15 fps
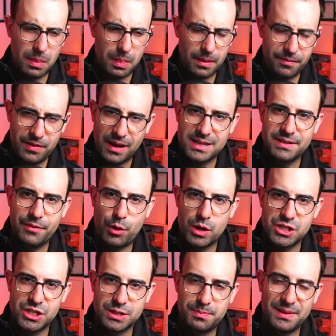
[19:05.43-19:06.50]
If you guys have any
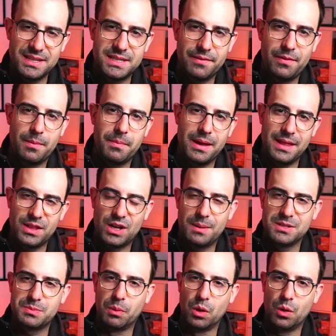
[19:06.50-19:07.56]
questions, please leave them in the
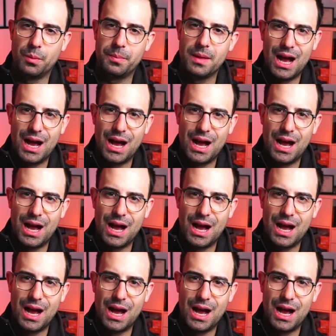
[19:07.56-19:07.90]
comments below.